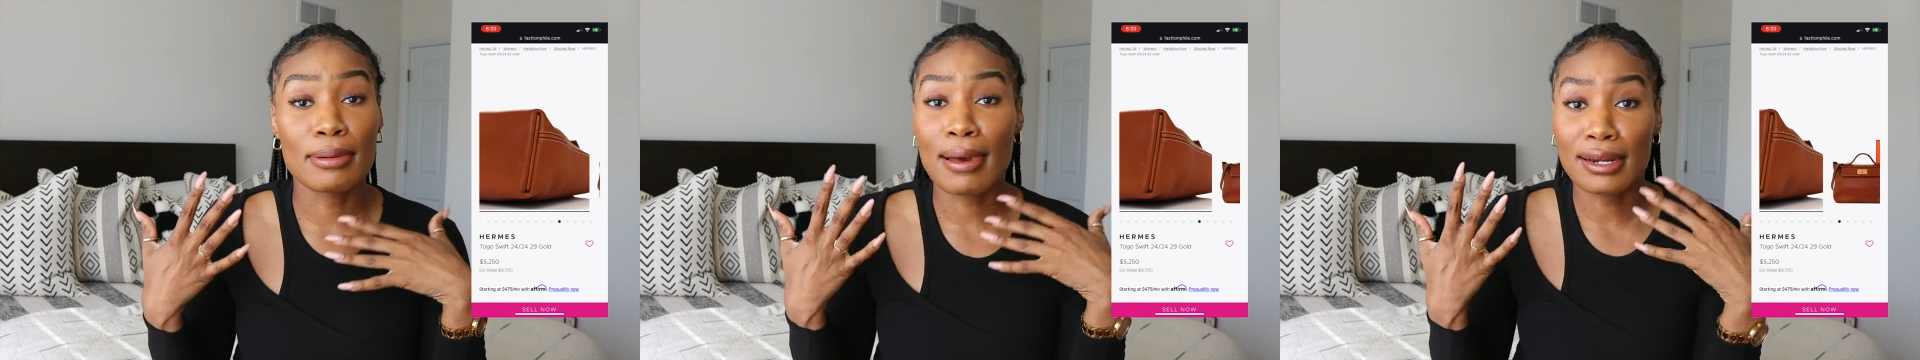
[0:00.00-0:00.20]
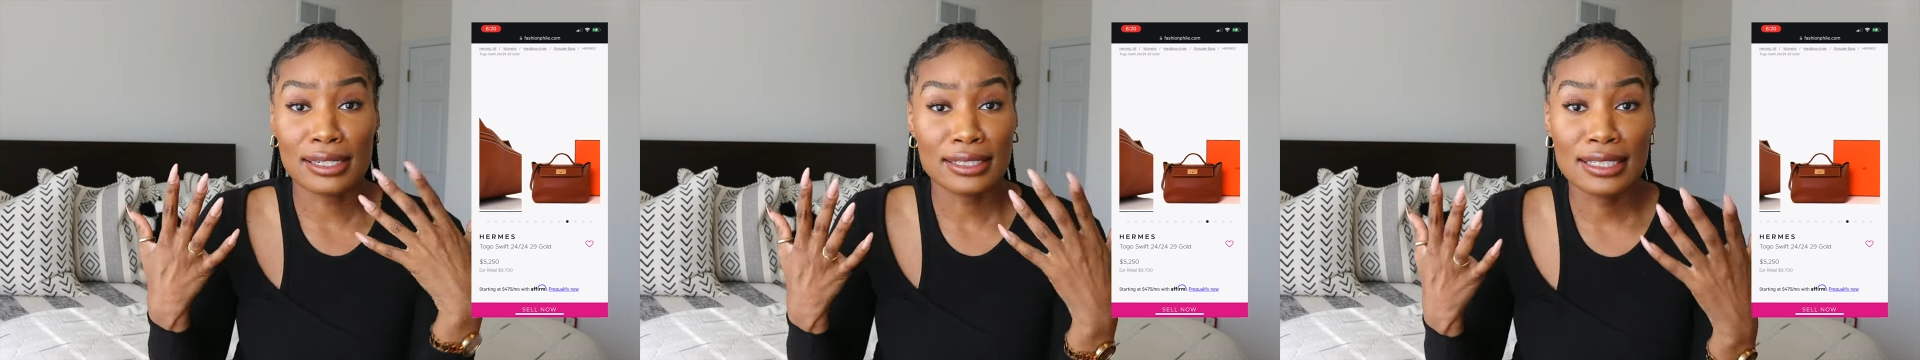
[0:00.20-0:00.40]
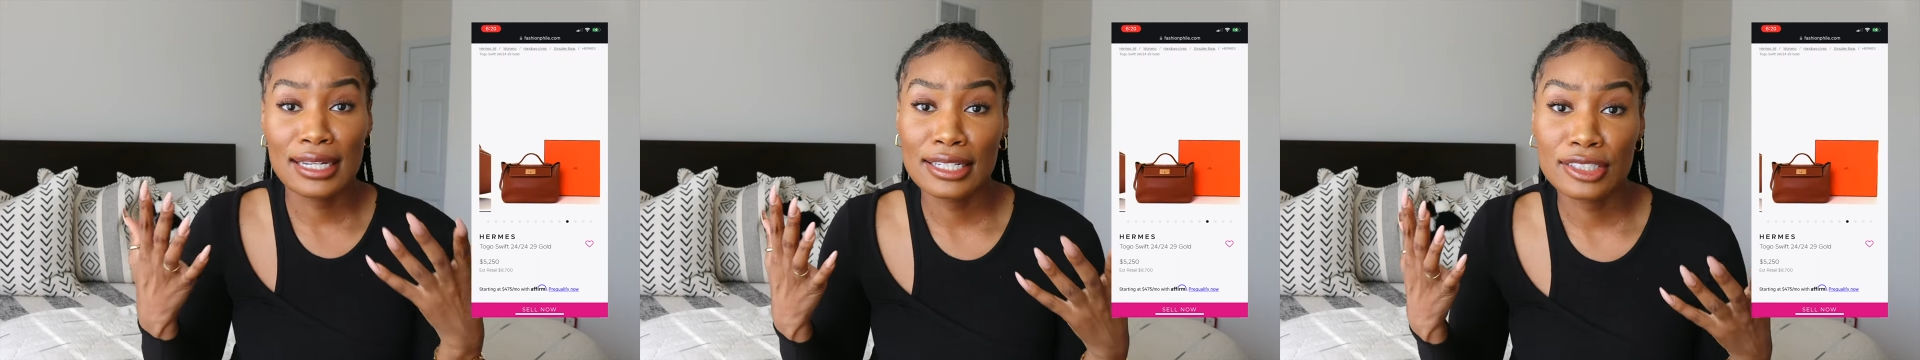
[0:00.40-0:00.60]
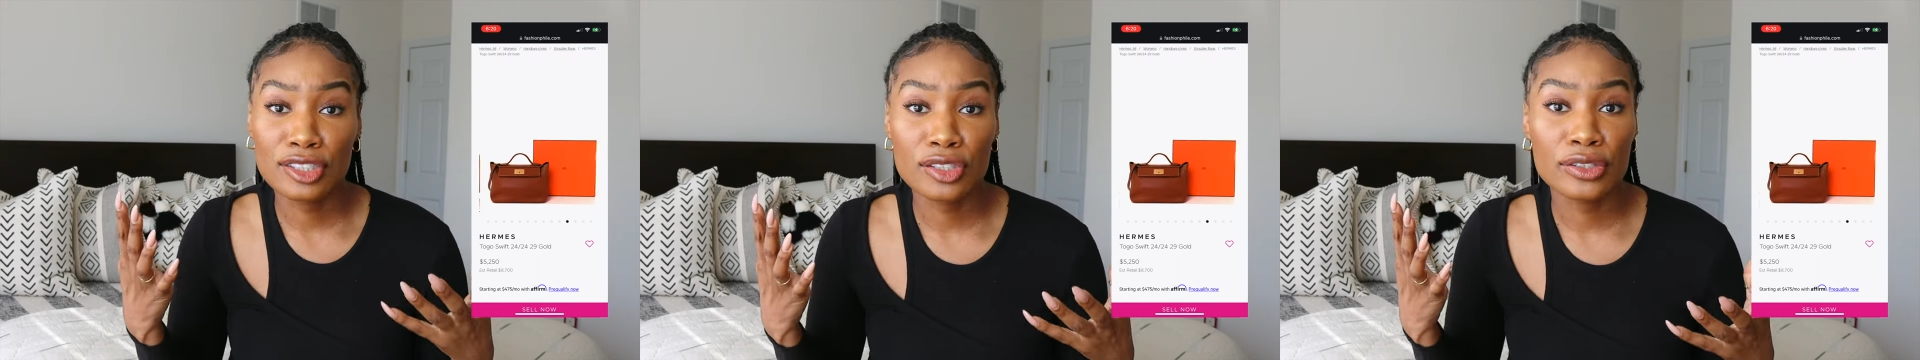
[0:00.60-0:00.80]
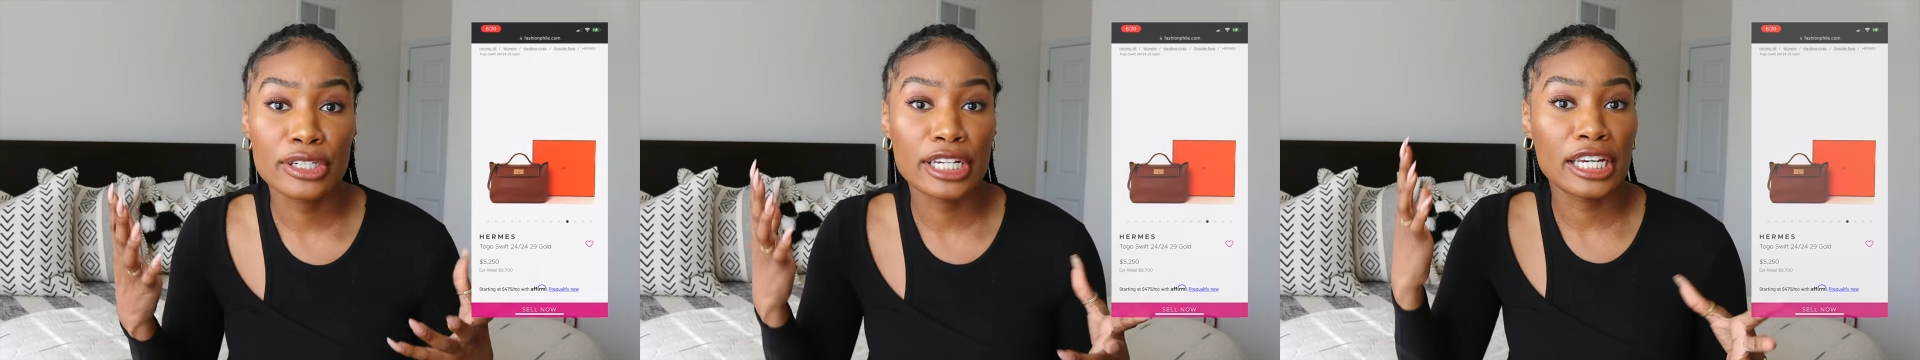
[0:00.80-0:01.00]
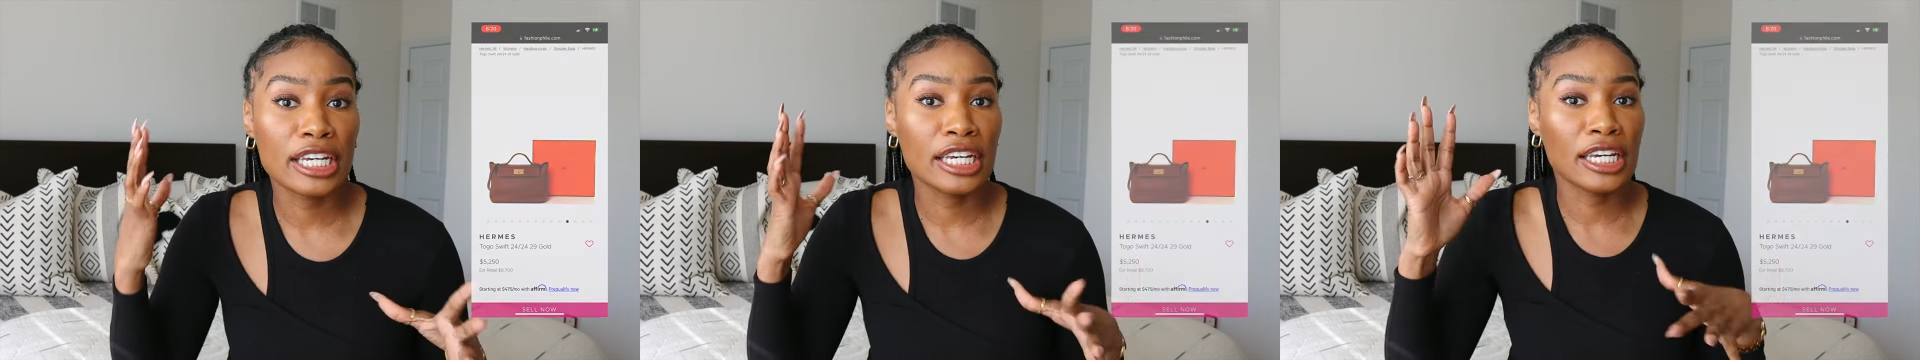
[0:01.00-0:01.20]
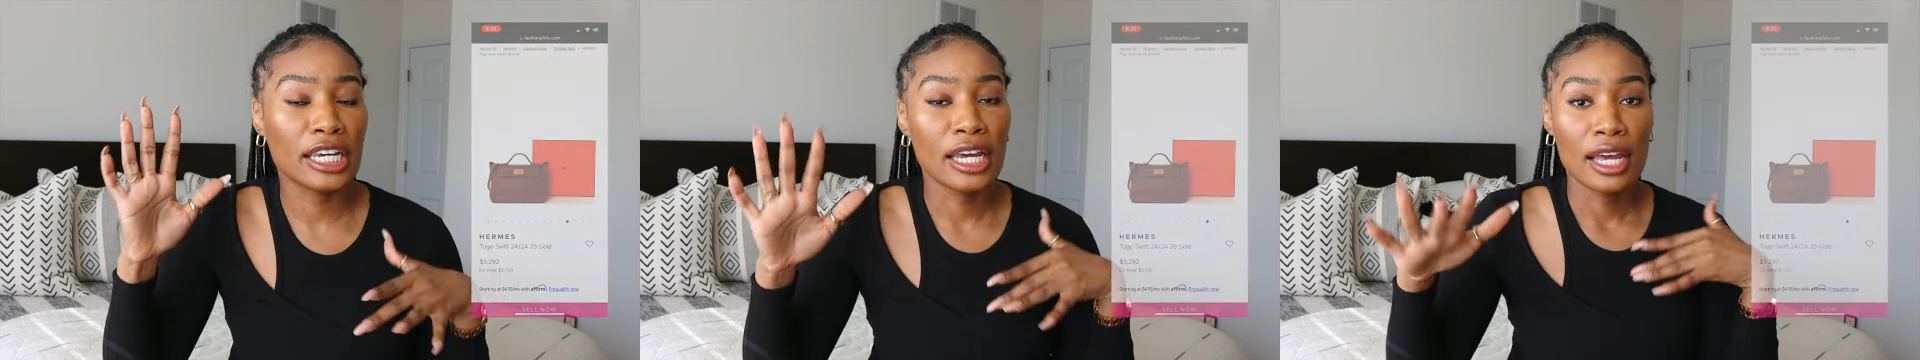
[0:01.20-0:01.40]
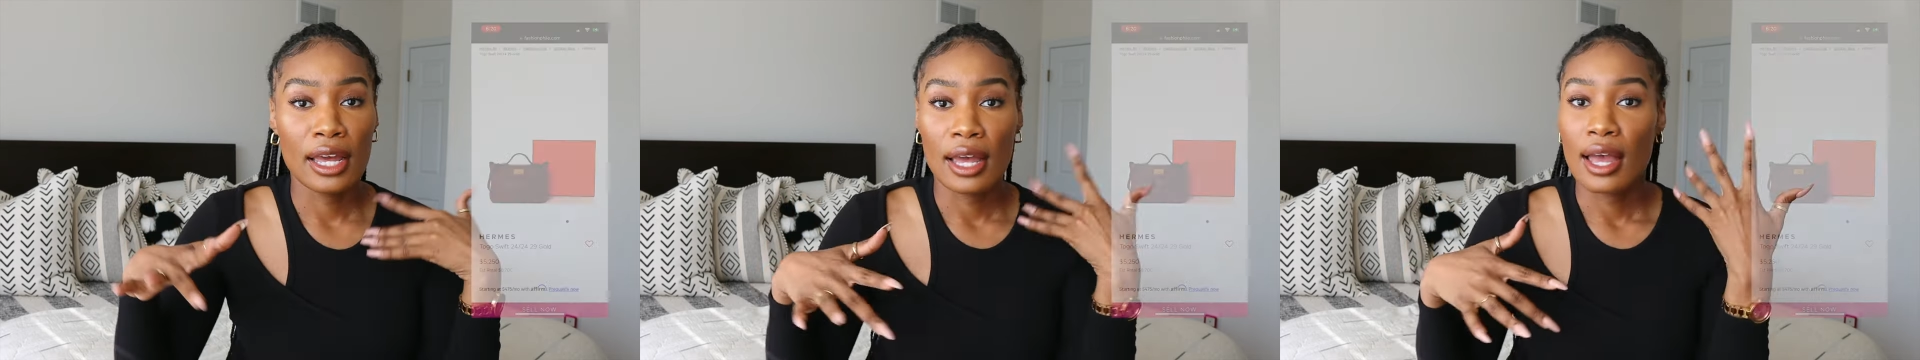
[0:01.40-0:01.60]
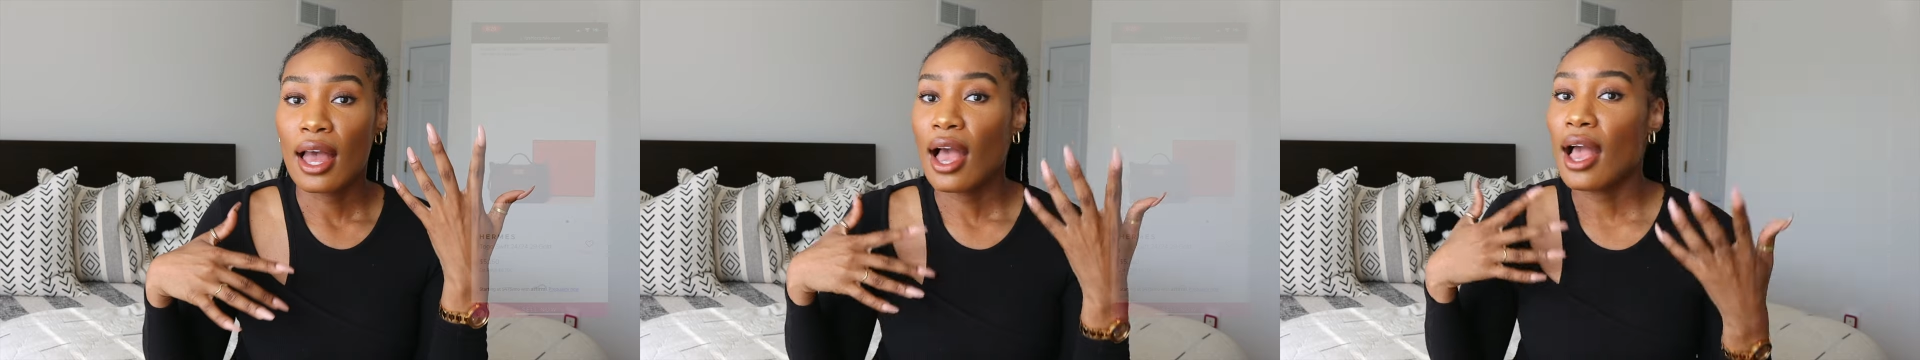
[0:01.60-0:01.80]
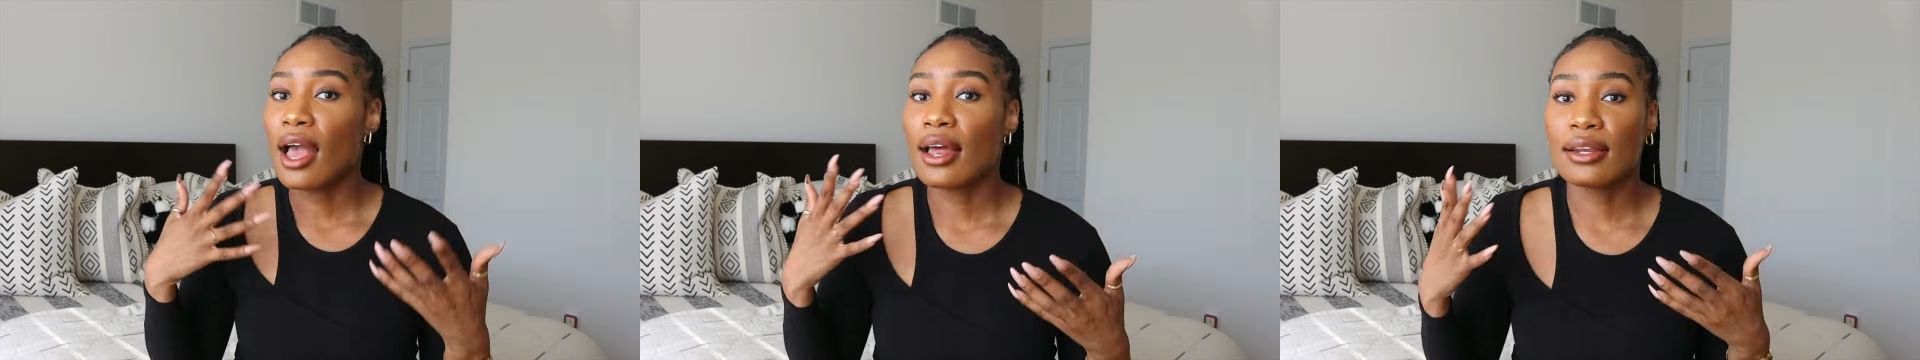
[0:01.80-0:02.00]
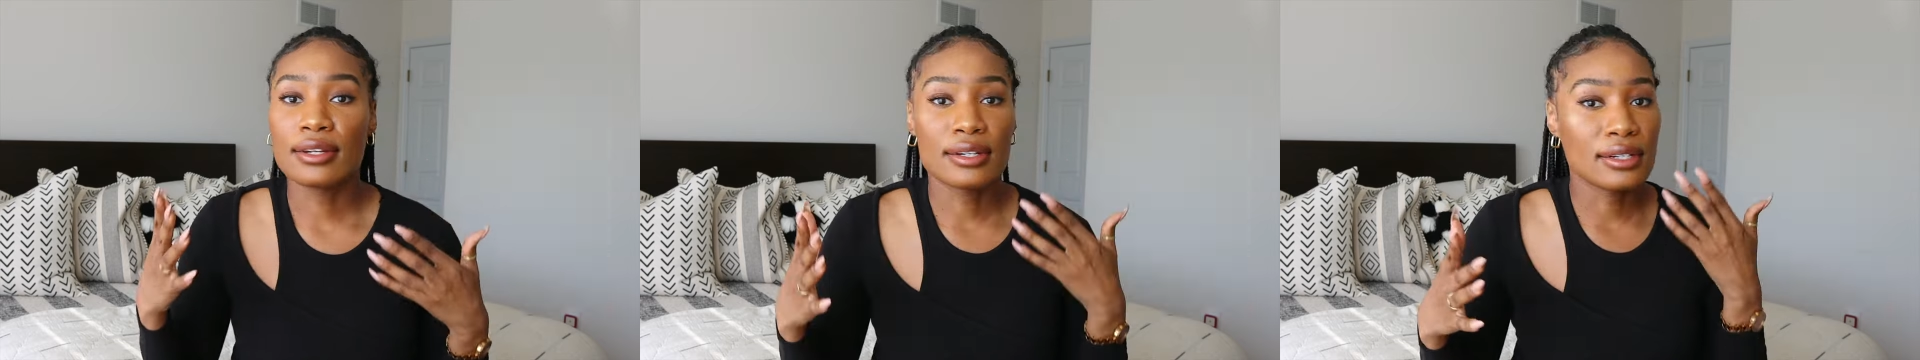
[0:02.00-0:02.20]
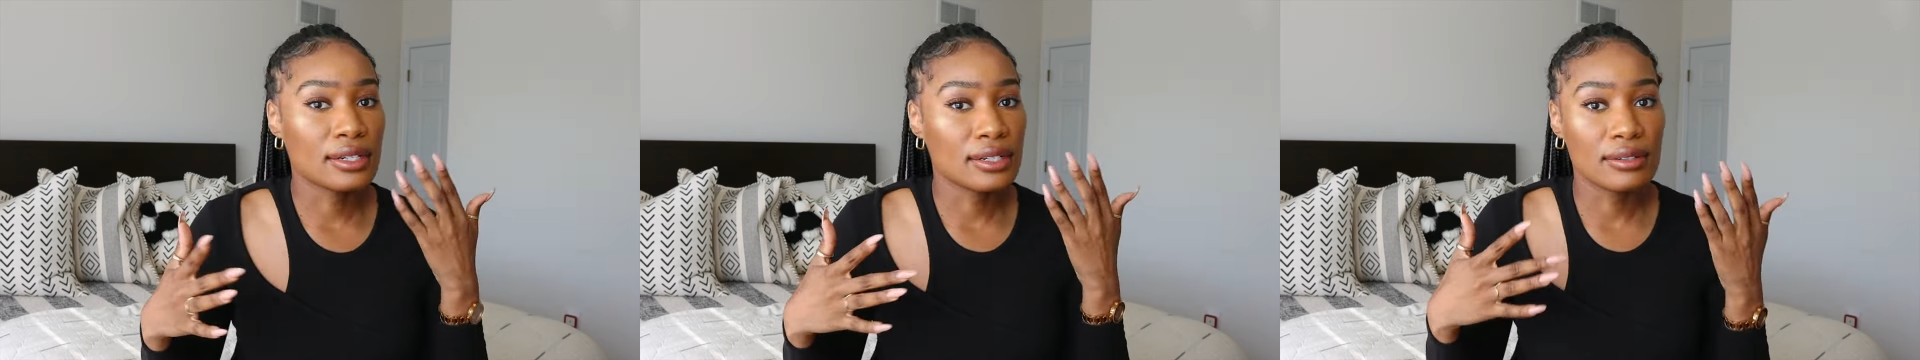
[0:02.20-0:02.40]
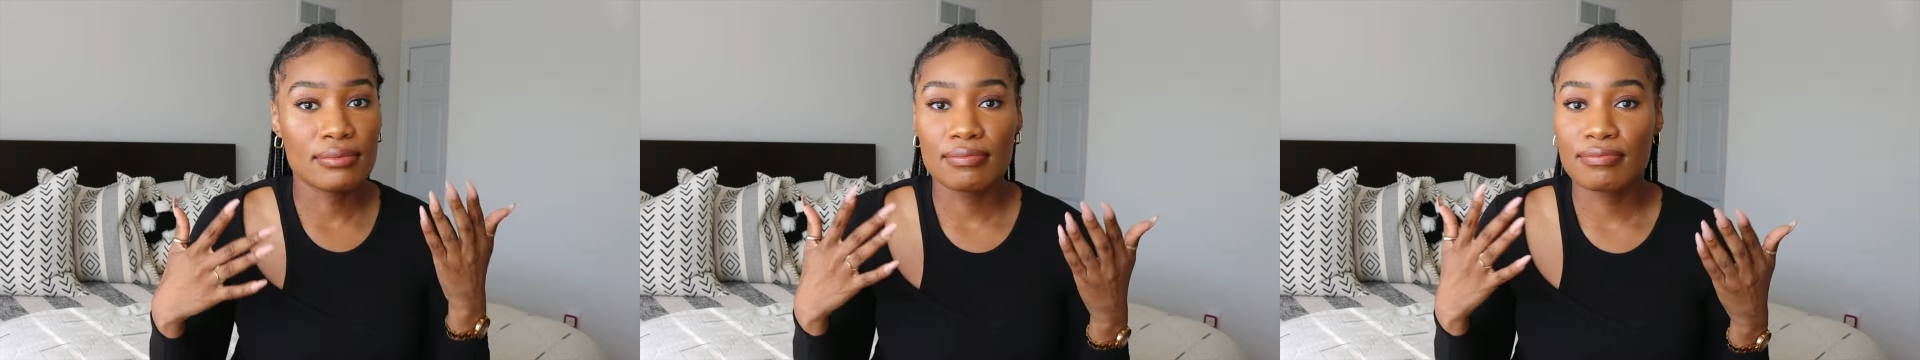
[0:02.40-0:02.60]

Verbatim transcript: about its history and